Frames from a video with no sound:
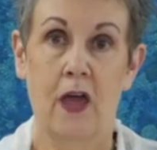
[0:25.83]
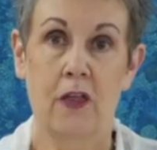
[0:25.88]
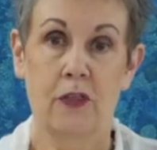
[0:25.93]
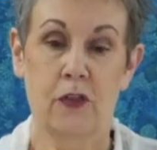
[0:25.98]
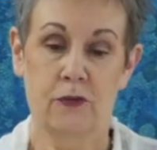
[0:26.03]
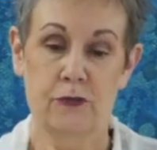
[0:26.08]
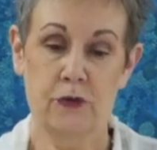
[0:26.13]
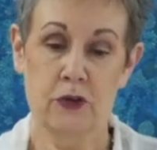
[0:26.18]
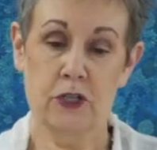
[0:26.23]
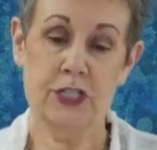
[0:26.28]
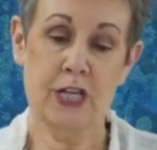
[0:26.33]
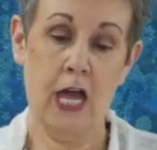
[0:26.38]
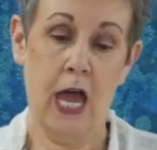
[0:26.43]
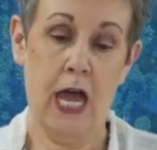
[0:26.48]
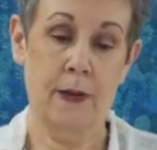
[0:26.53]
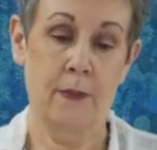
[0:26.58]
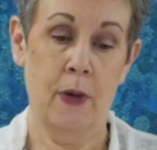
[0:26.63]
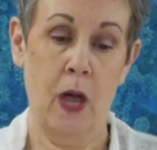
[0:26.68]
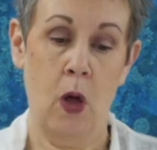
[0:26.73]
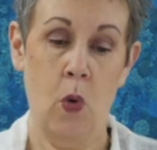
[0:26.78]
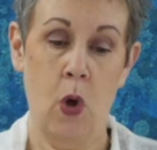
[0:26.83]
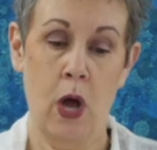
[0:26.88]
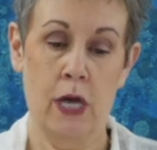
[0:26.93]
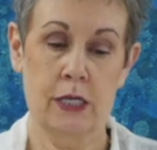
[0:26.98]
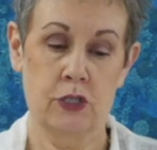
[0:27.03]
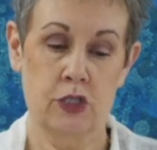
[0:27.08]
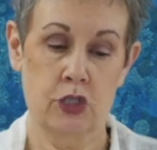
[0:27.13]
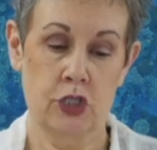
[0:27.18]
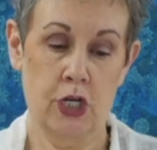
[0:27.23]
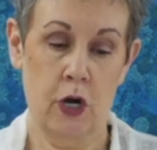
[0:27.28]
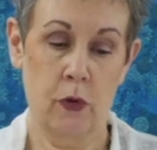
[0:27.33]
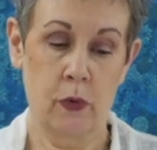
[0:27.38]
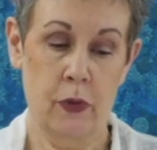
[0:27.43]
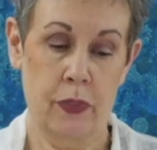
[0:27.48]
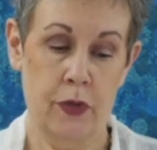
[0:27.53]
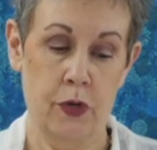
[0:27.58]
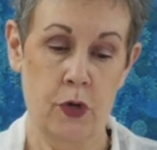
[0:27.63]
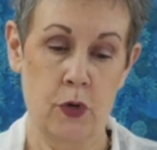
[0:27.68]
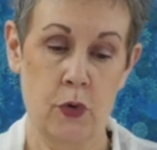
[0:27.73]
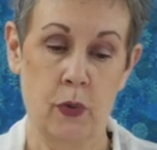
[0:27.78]
The first item I wanted to share
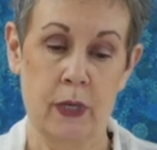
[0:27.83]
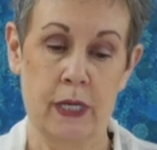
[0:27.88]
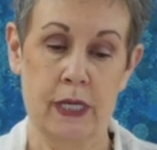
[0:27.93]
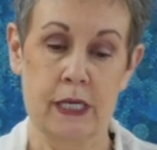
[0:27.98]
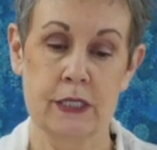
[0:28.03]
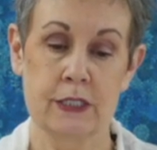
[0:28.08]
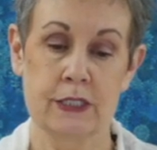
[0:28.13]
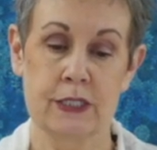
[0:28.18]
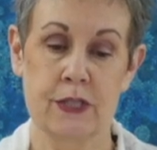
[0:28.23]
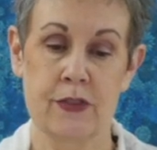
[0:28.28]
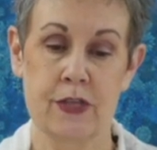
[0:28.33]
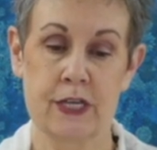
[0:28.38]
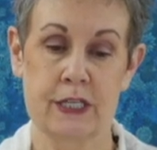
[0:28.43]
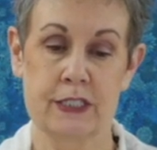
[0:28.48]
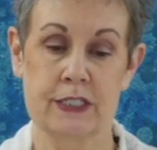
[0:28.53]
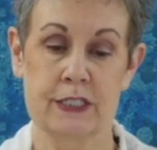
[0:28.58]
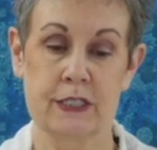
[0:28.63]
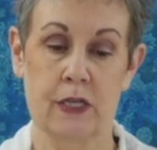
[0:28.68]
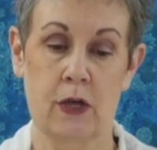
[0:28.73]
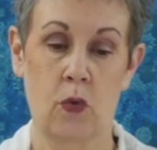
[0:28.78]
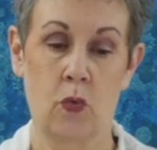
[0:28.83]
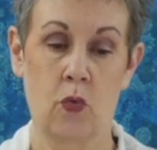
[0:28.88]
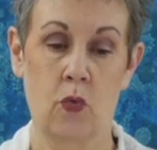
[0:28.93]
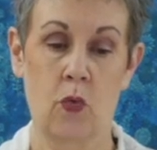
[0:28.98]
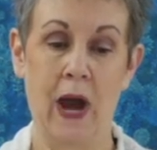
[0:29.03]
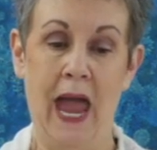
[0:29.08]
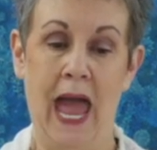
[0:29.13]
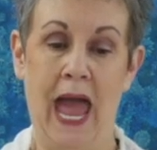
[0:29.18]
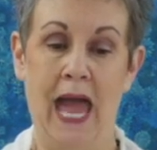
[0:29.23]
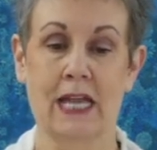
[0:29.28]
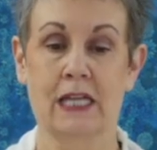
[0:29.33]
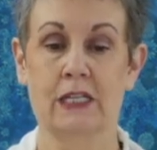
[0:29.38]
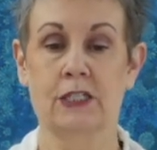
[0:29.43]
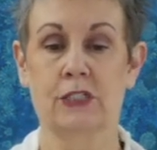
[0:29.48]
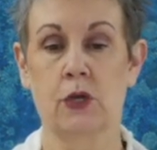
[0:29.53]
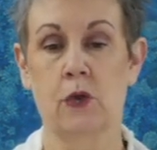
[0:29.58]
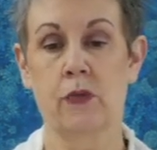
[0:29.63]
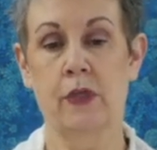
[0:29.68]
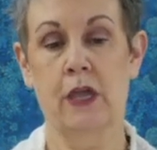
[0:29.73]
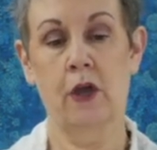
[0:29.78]
with you is this rack.
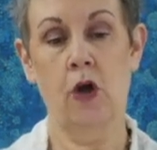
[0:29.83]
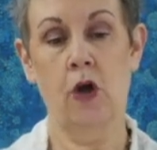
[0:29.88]
So they